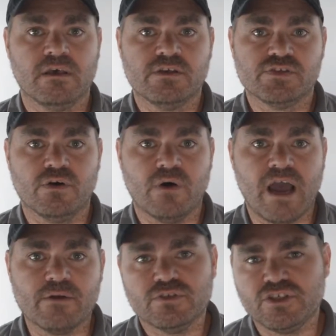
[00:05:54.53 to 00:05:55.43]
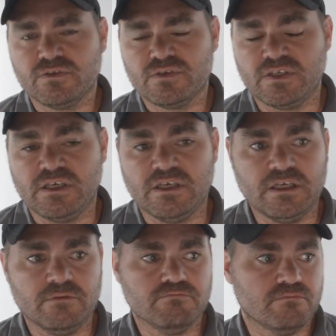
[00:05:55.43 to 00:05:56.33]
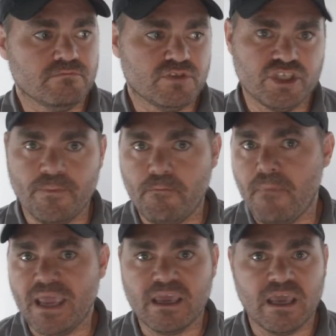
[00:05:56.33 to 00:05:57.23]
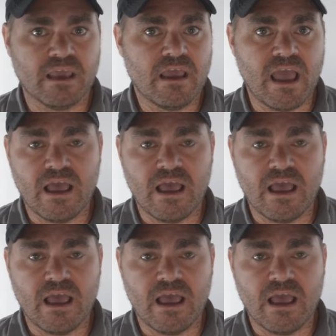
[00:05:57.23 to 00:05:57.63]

So I don't see chip making